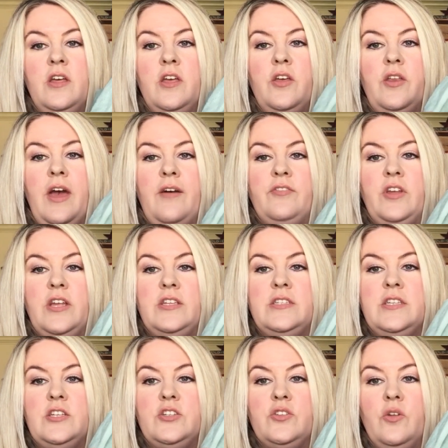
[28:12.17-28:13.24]
you'd have to
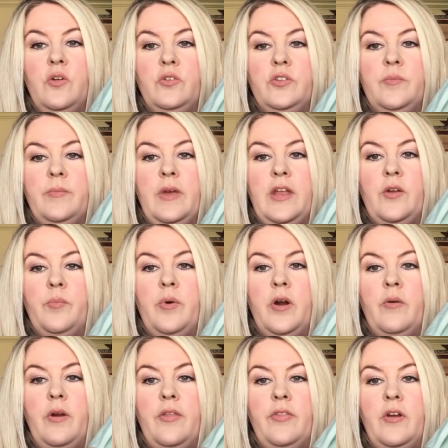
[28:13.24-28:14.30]
unstitch the whole tomato part
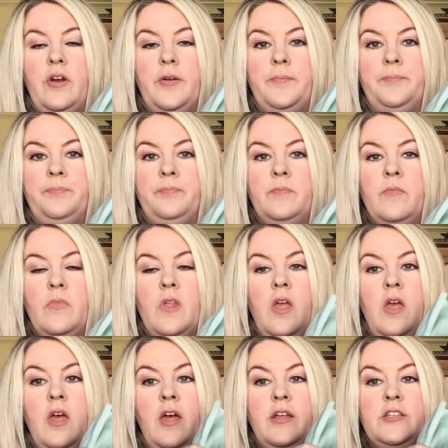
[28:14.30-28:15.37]
right there.
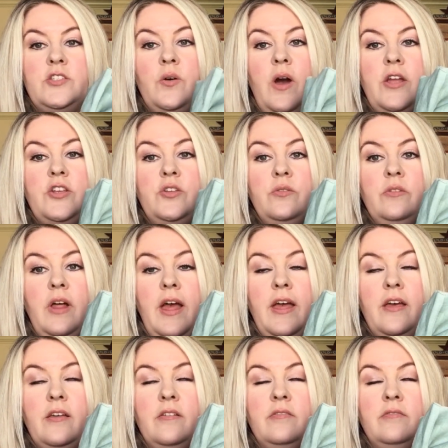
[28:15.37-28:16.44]
And so I do like